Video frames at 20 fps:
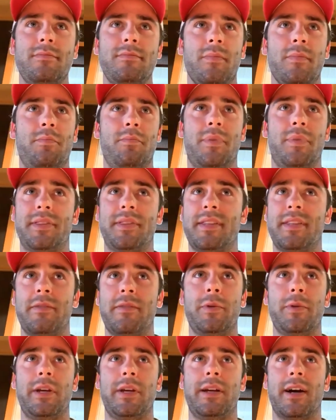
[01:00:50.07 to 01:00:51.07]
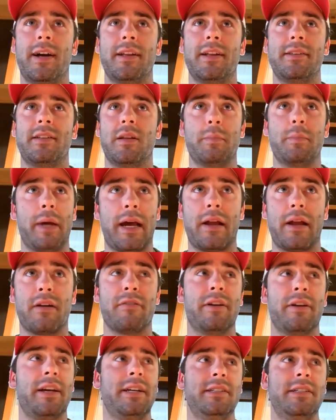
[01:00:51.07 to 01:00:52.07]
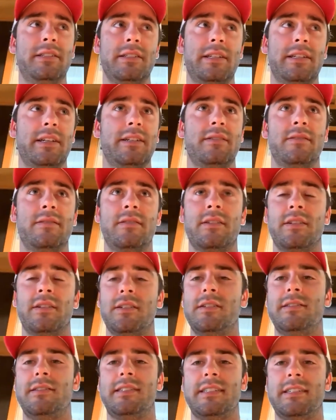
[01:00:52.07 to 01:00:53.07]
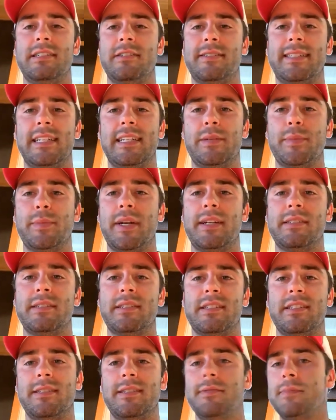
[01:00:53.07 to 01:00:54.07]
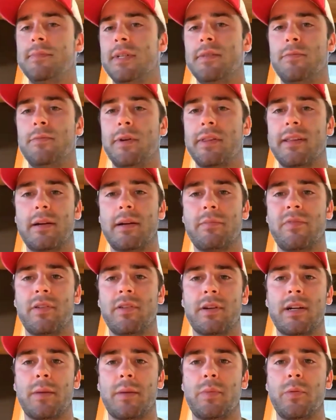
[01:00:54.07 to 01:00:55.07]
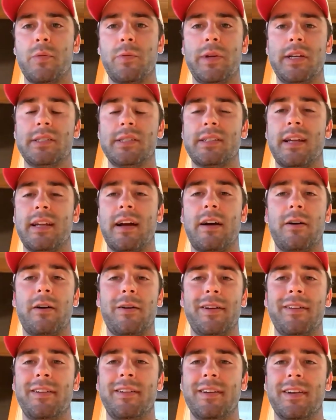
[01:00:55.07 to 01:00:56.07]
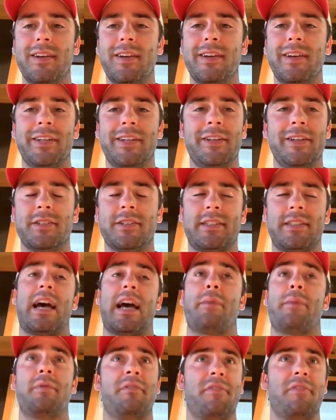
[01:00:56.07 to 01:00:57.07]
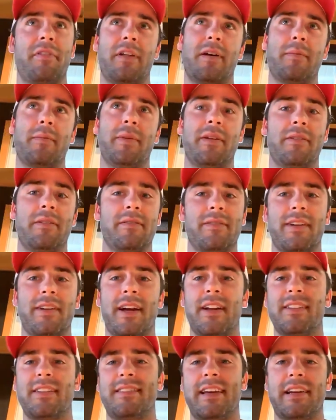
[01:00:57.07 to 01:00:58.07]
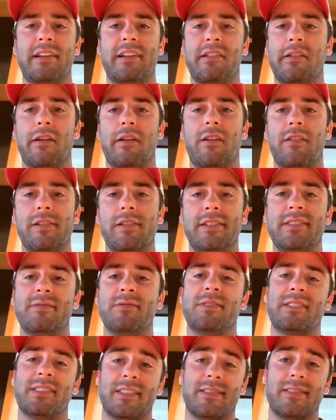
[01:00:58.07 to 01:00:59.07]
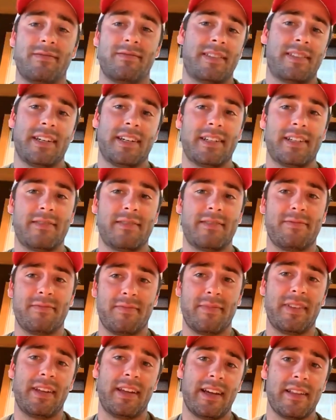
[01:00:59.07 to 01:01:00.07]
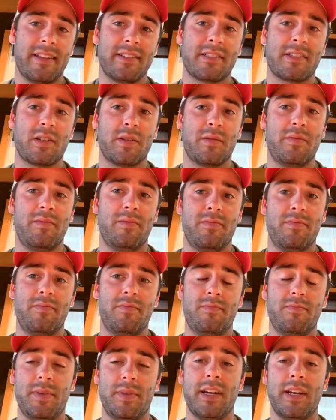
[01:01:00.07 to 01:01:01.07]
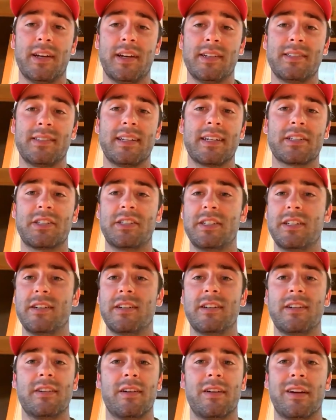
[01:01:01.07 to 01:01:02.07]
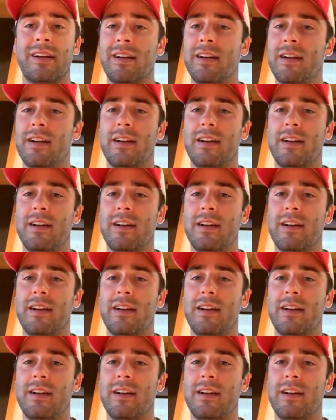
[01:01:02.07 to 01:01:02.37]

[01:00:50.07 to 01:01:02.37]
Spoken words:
But then we got into the banner raising, and you've seen your teammates, and you've been with them for a couple of weeks now, and you're just happy for them and kind of taking it all in, thinking, yeah, this could be us next year.